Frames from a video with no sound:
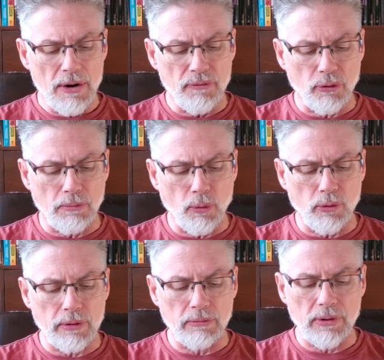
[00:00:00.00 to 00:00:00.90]
for a
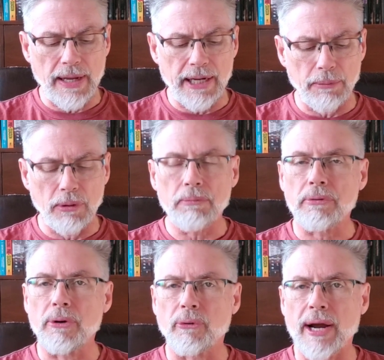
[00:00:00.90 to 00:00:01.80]
more reliable
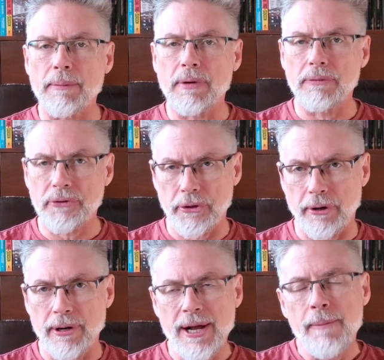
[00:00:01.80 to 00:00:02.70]
program of cure.